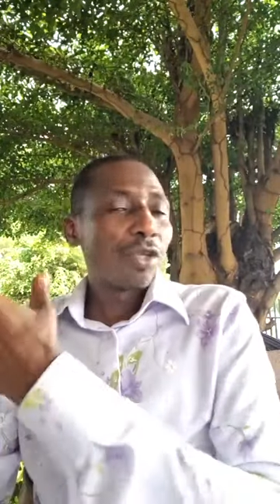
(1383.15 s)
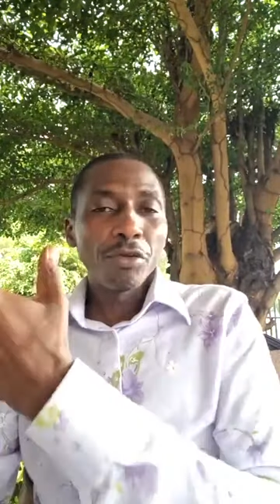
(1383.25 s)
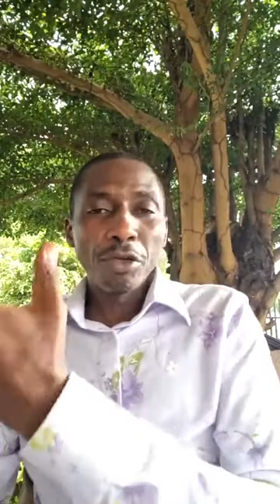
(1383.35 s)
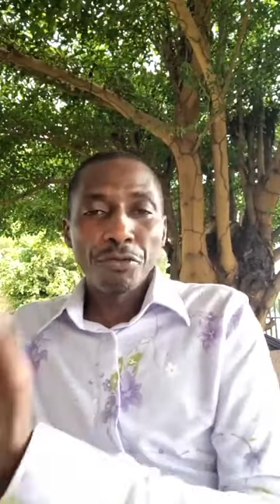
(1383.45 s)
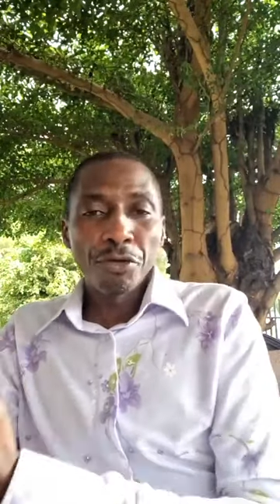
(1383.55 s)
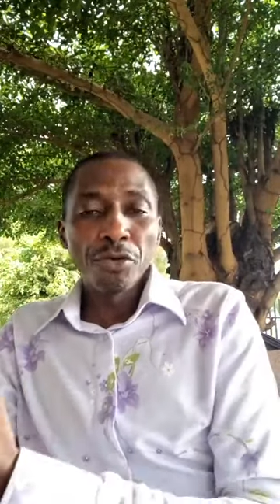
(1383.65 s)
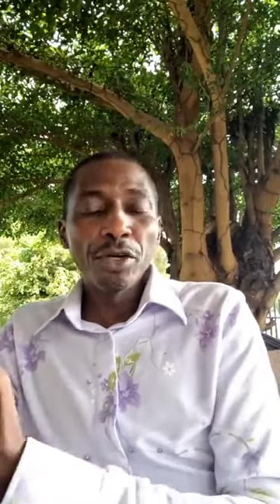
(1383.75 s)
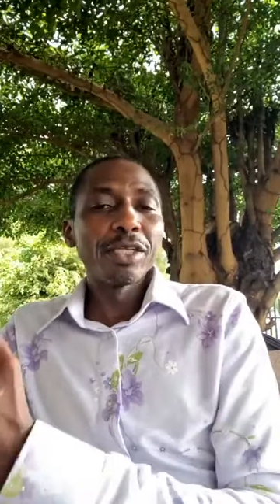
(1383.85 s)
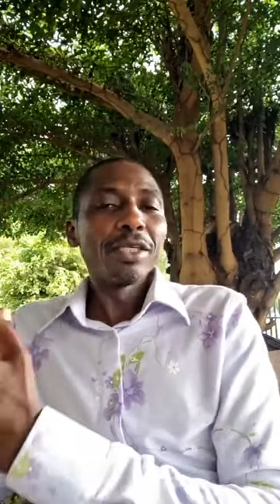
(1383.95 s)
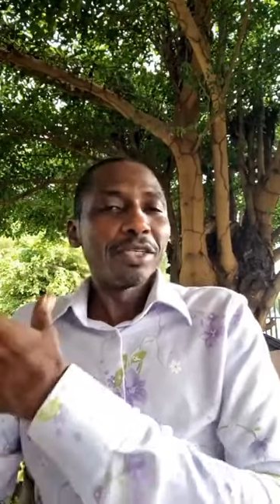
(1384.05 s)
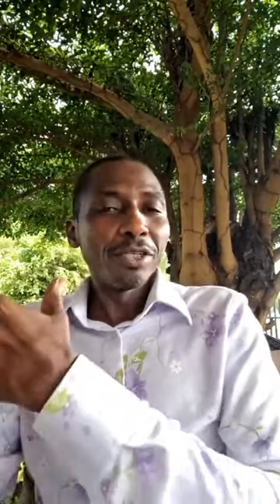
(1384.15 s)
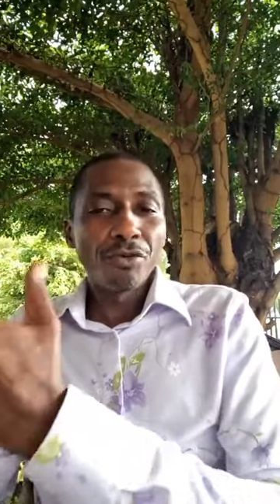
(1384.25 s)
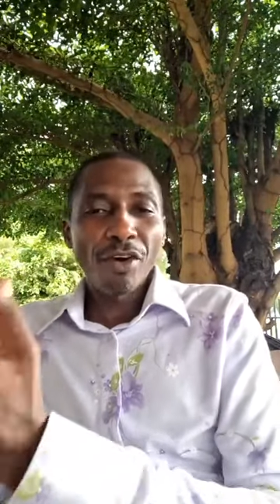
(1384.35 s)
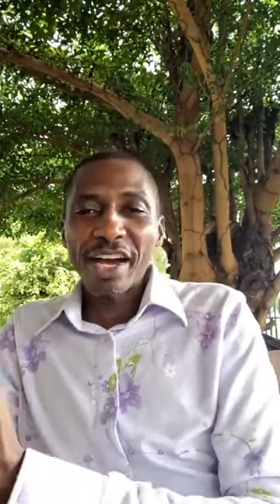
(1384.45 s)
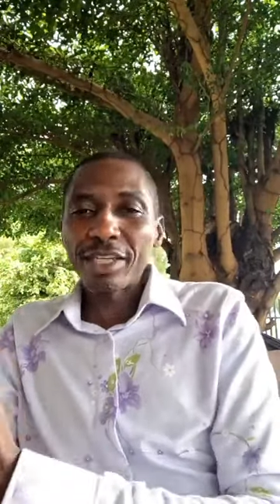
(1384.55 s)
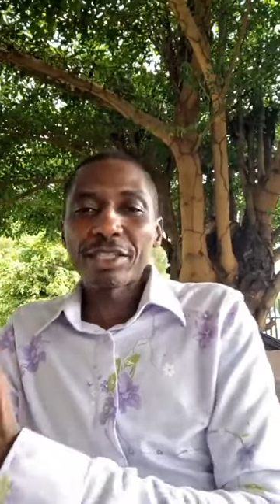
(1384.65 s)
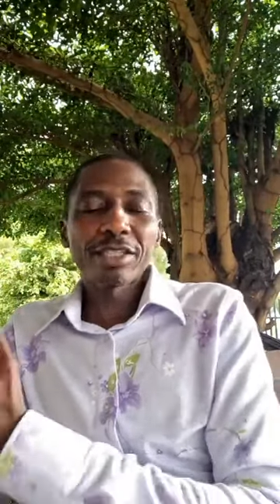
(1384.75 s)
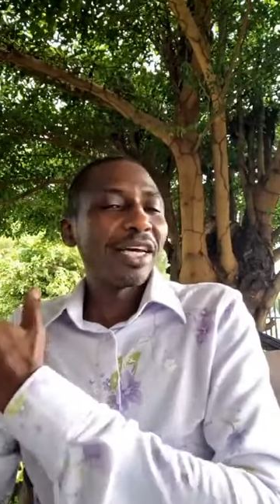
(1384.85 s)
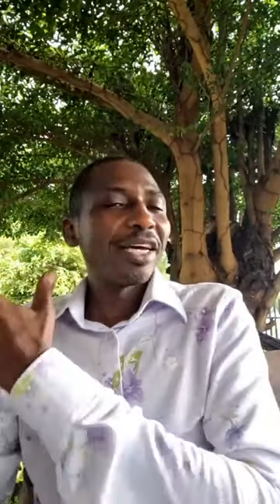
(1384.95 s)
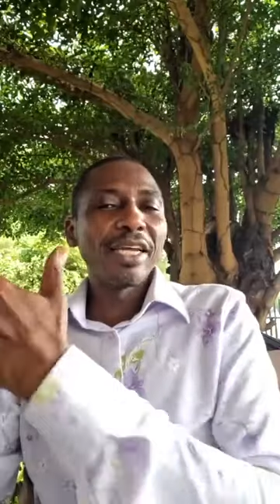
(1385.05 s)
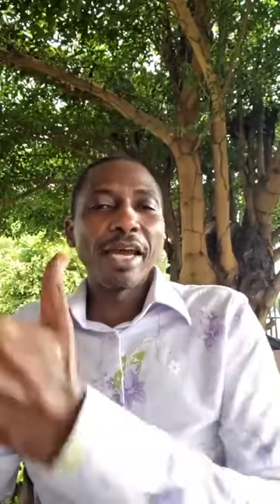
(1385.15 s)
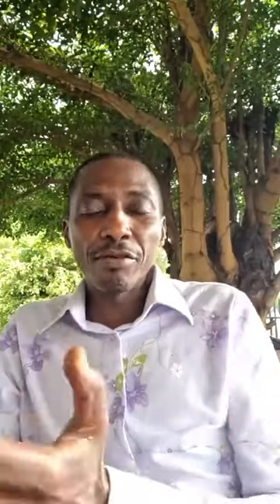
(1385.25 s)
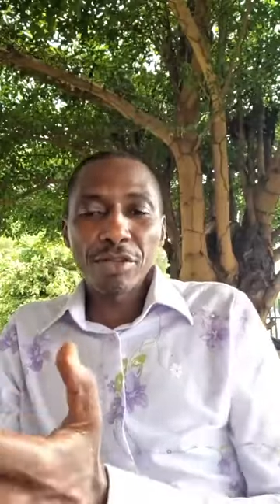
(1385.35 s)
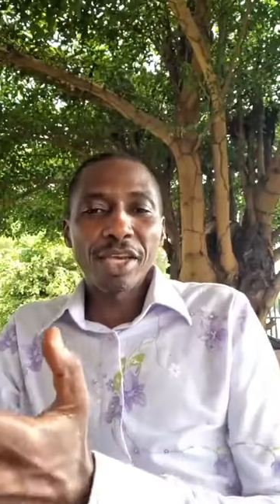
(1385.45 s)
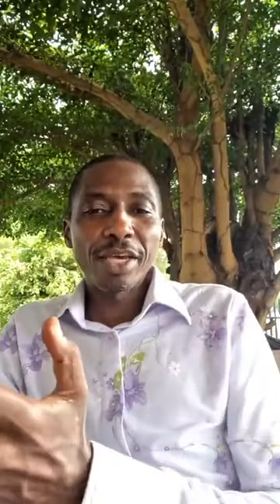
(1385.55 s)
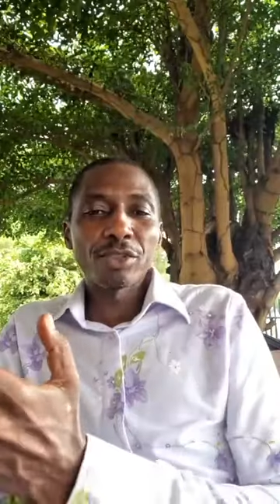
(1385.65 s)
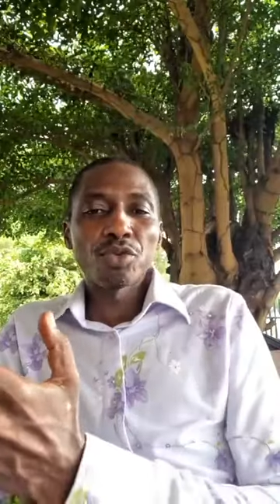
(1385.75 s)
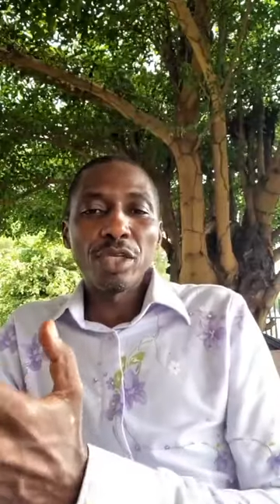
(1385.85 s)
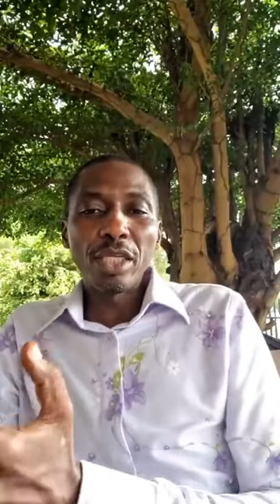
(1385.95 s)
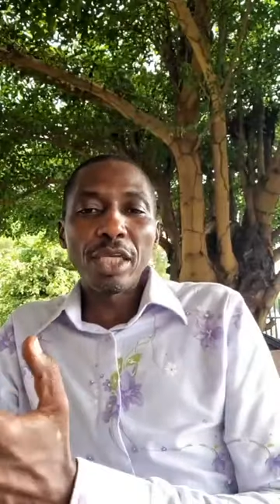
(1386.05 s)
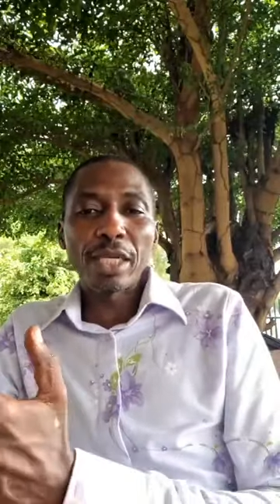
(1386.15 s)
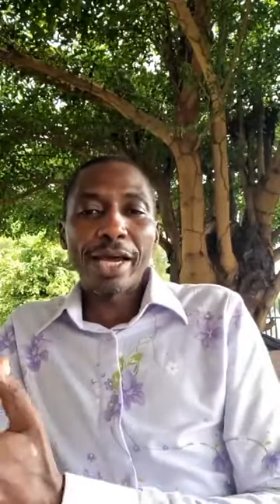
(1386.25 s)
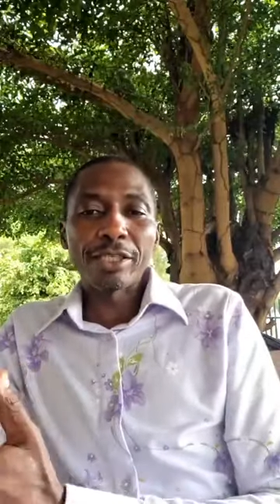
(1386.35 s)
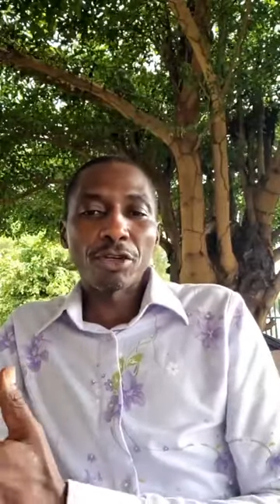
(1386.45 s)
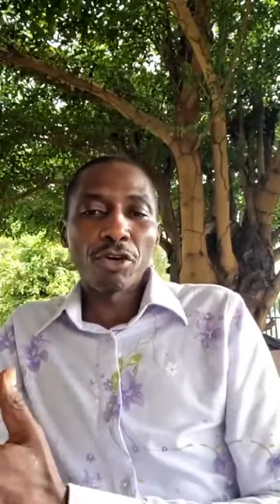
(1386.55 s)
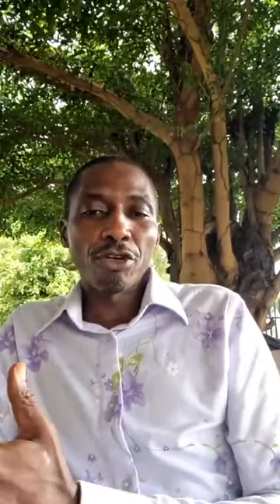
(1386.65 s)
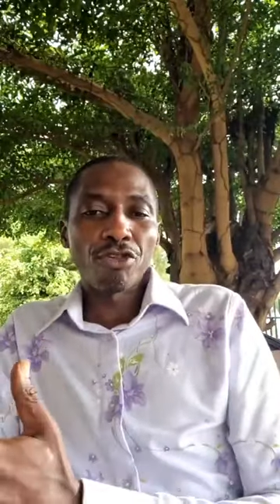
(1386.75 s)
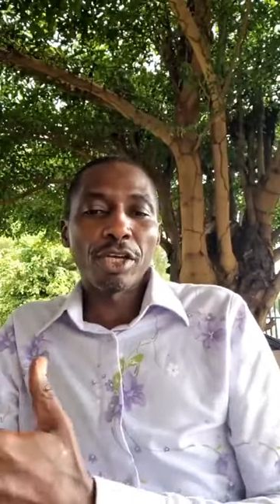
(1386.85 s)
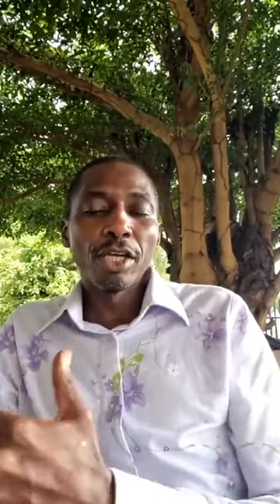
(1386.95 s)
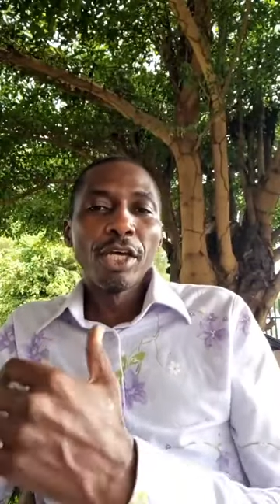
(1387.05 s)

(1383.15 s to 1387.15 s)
the fuel, the rice, and everything else we need as a country.